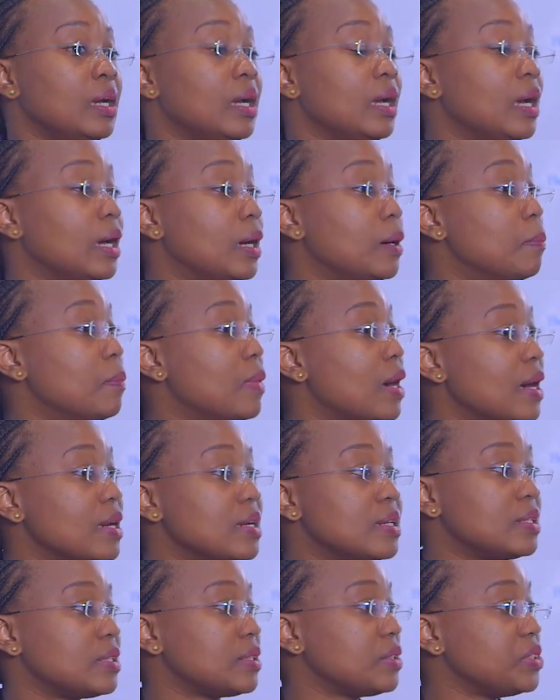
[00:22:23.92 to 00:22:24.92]

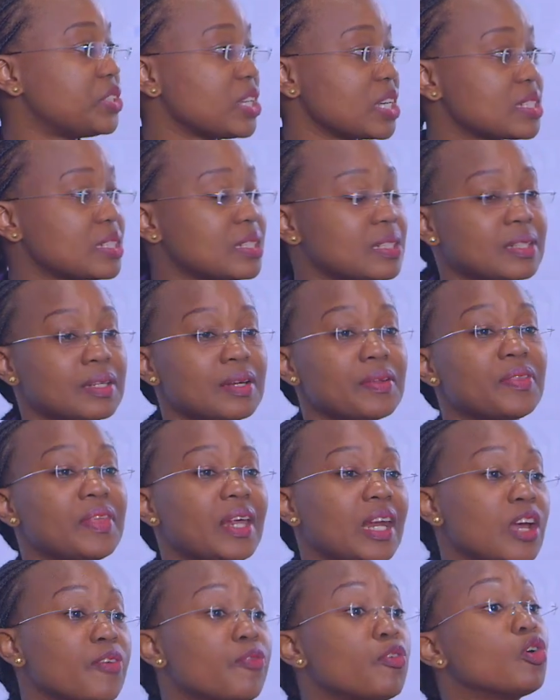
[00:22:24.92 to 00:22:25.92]
and just
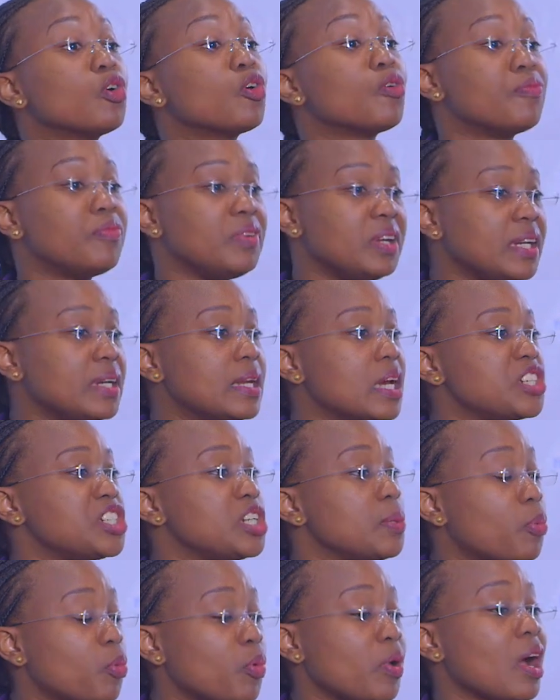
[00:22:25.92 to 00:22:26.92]
the level of
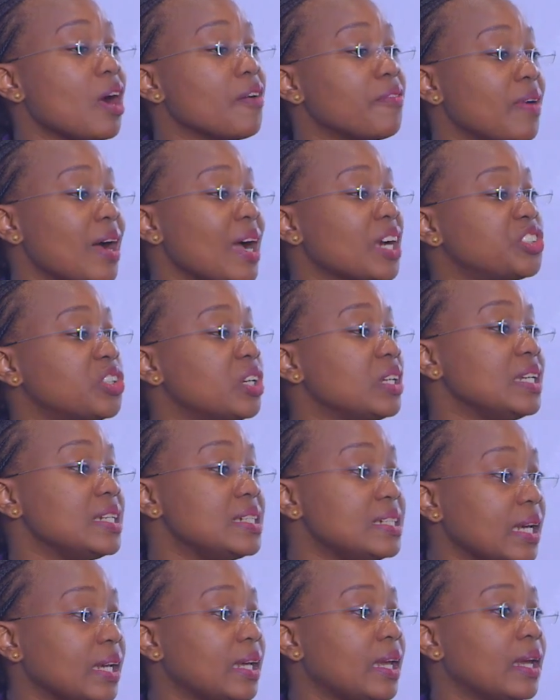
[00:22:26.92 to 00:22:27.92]
leadership we have actually
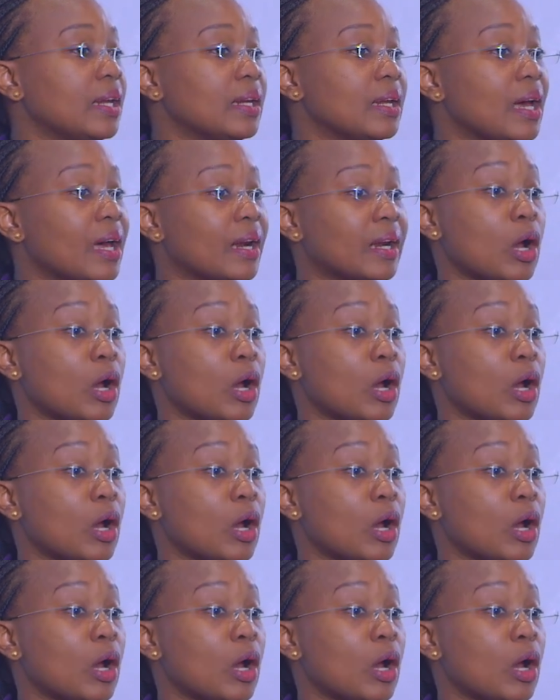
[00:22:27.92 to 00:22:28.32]
taken